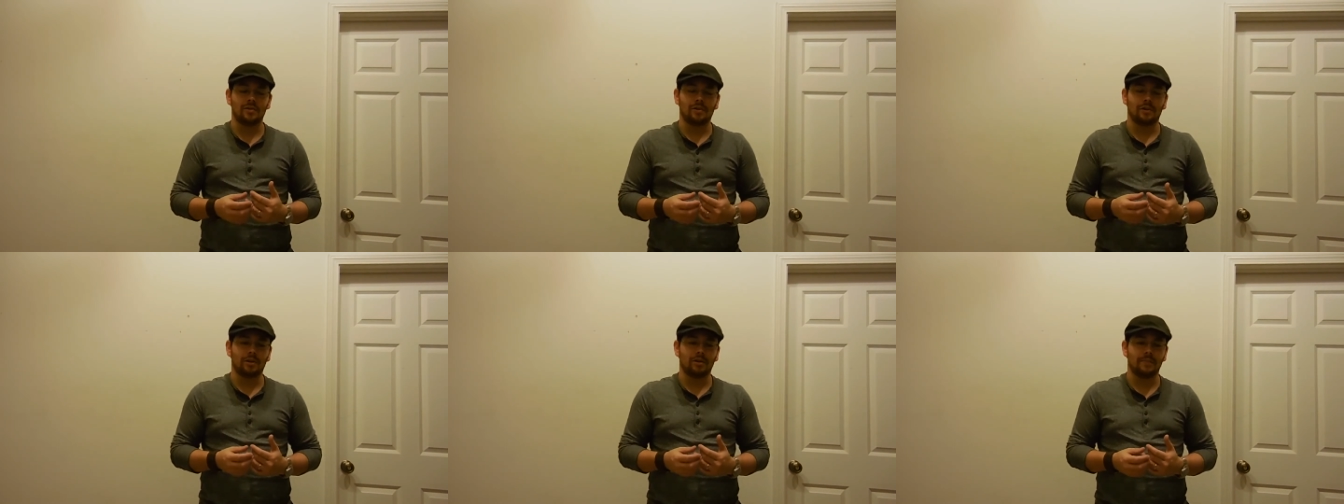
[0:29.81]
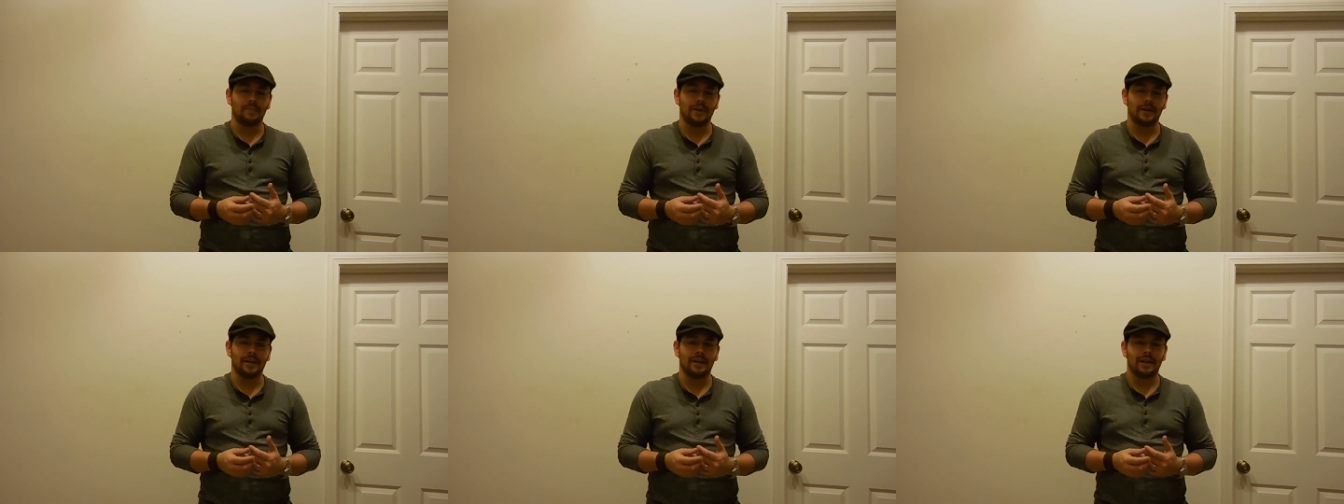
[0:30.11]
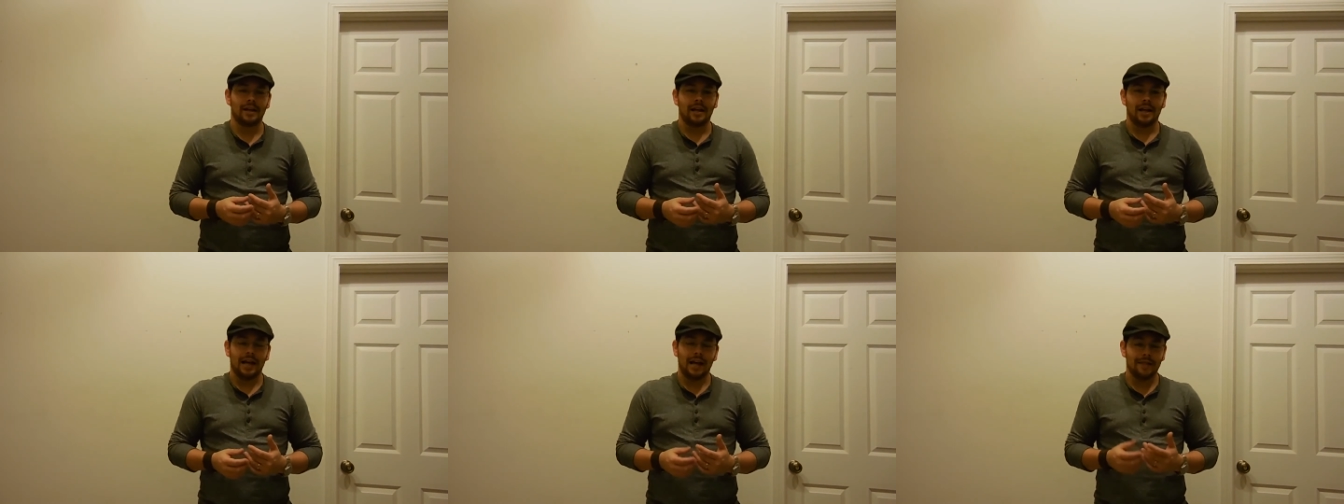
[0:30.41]
a little bit,
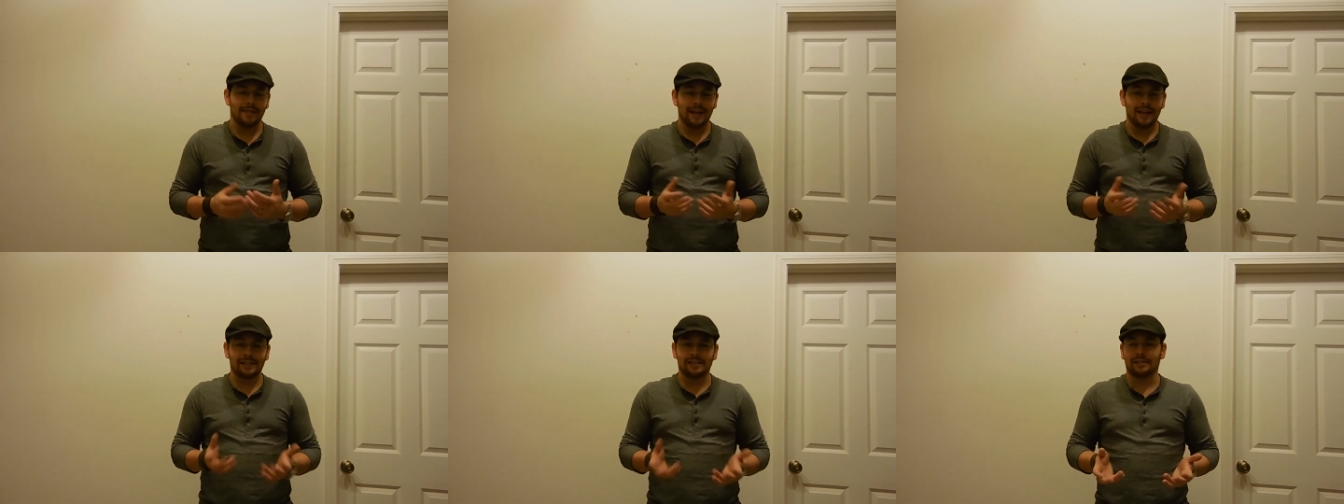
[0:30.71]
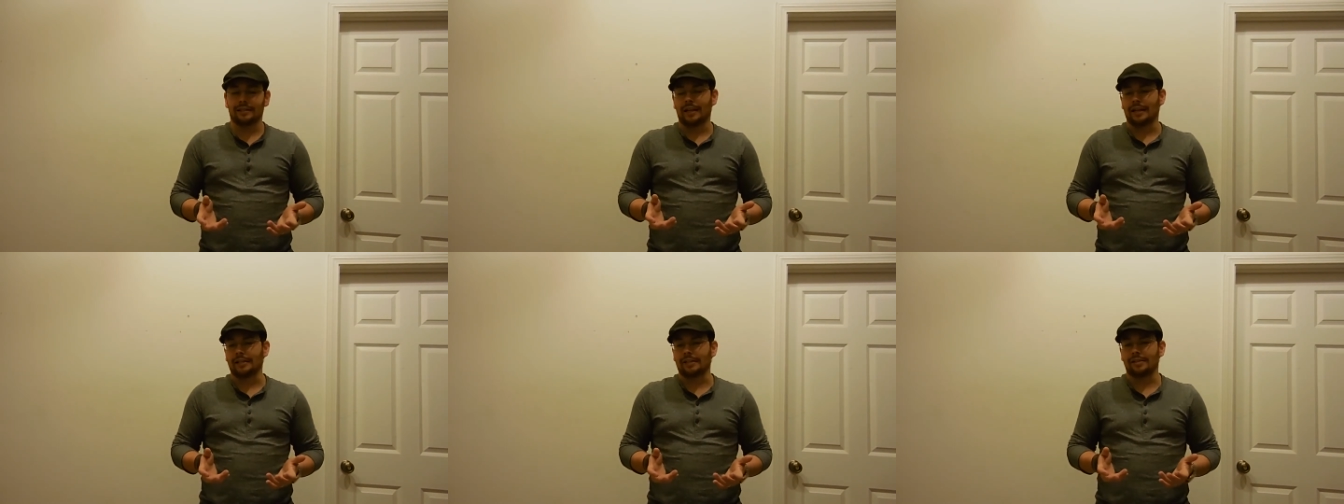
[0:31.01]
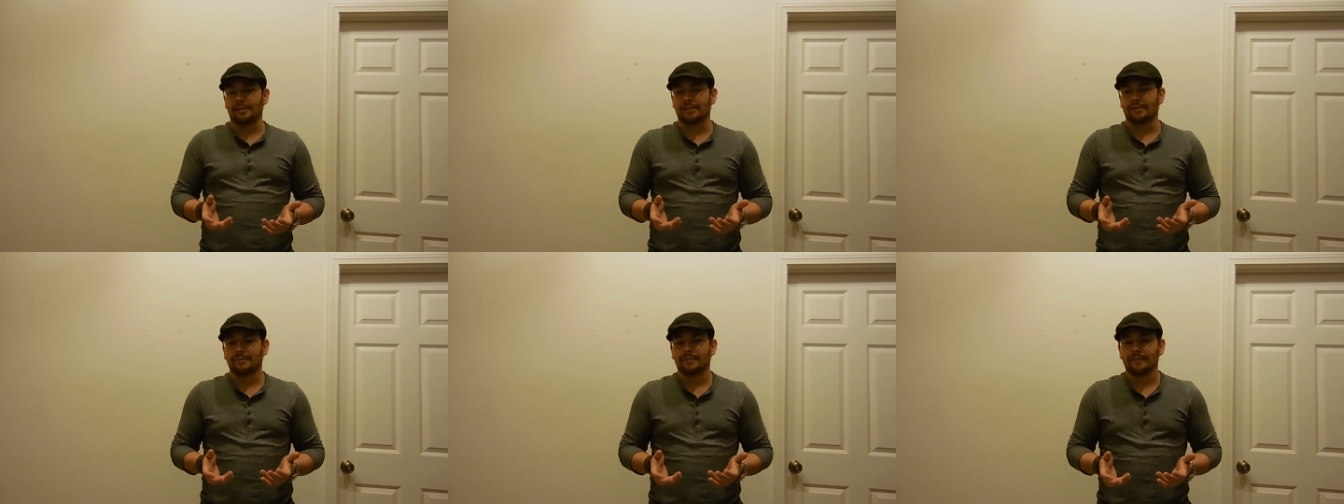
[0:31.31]
and that's
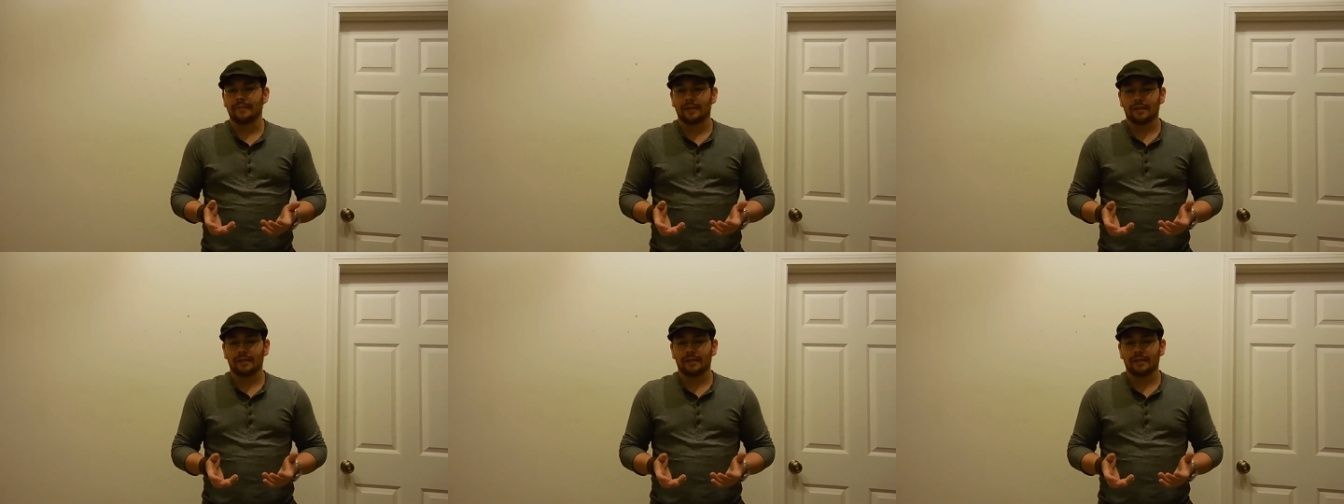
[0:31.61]
lights.